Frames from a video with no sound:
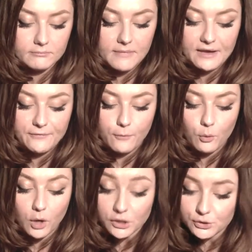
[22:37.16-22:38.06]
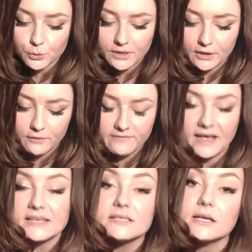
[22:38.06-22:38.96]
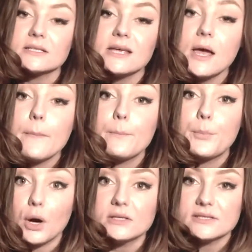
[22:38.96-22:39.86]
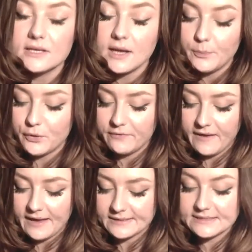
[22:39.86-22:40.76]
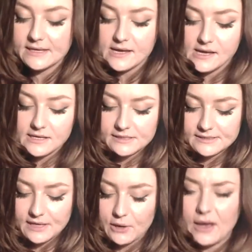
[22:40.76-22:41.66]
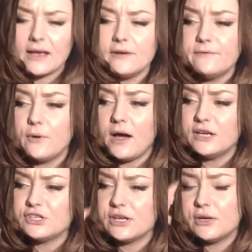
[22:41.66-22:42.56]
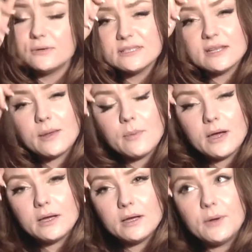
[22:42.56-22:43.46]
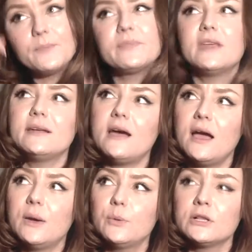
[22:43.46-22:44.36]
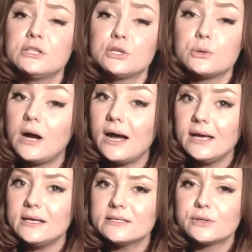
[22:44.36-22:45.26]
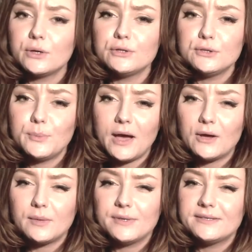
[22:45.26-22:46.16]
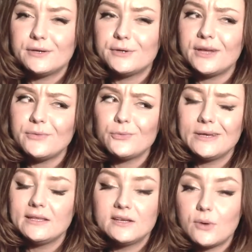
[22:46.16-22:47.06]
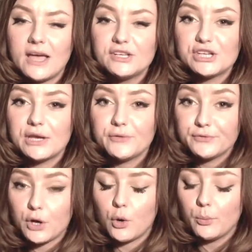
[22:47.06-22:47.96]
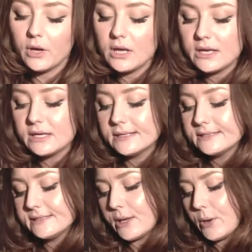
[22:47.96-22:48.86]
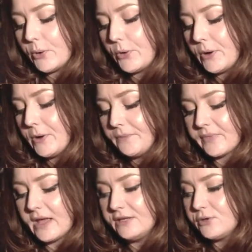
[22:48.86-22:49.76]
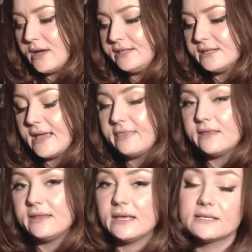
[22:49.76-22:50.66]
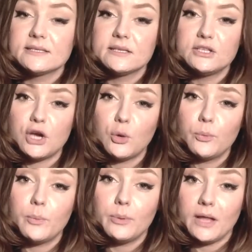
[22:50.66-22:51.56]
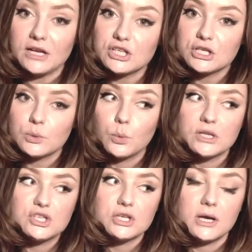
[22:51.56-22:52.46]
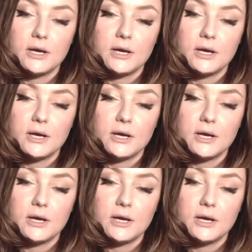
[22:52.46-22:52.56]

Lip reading: made for contouring your face, not bronzing up your face. So I got a few eyeshadows that I will try as a contour powder, but they're not really the right shade of taupe. So I tried to get the NYX taupe blush, which